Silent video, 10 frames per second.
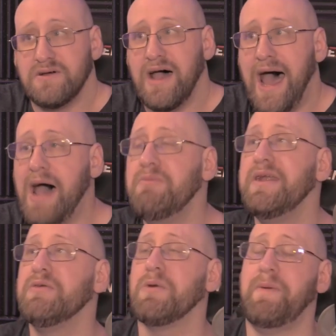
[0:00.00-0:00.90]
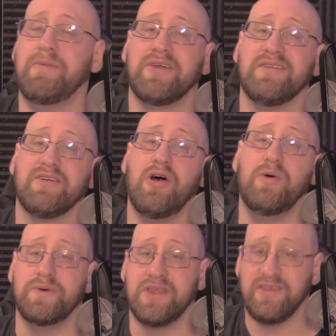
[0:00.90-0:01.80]
how many Republicans are
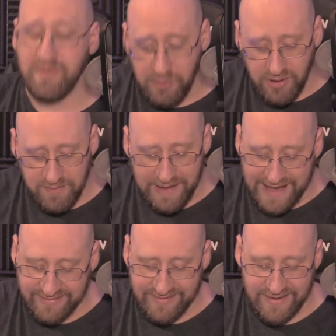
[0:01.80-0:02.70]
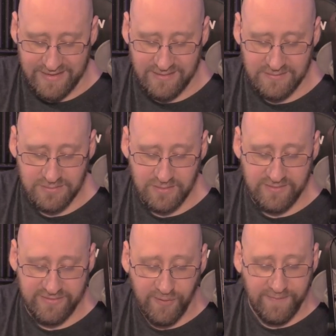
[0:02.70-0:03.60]
openly supporting Paxton,
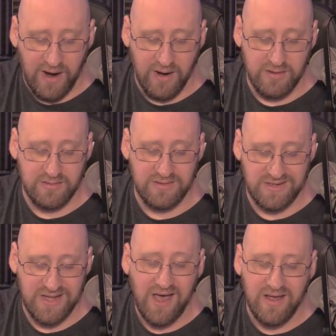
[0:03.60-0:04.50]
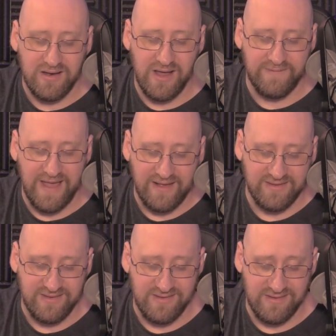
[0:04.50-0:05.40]
so far, none of
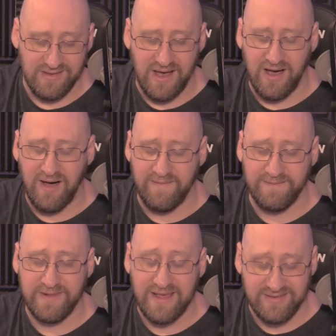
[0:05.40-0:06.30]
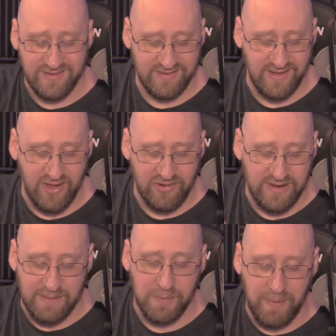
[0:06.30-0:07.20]
Texas uh, of Texas's other
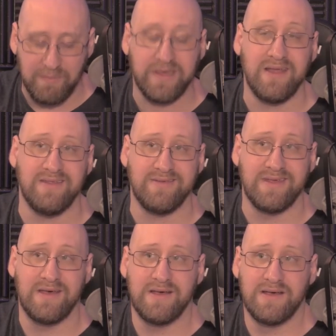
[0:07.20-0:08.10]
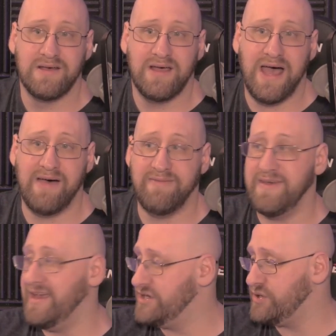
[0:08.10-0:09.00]
top Republicans have
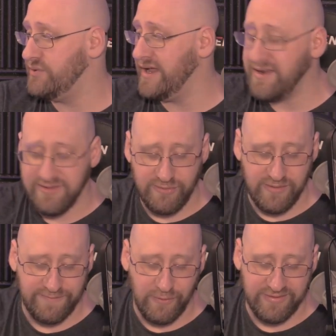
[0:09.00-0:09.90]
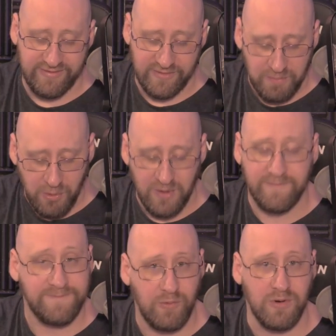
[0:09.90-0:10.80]
issued any sort of voice of support
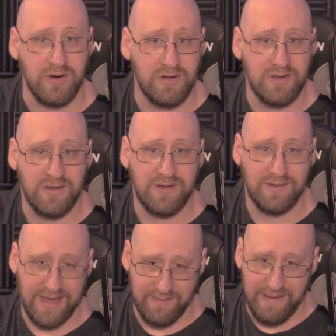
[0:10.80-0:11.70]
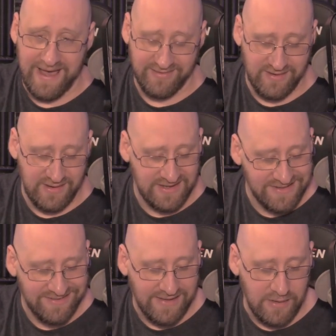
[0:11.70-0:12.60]
for Ken Paxton, at
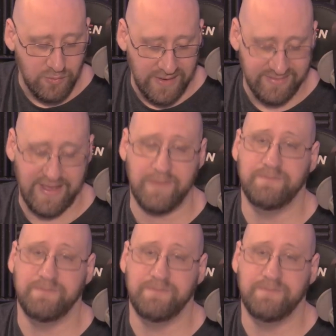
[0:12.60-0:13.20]
least on Wednesday.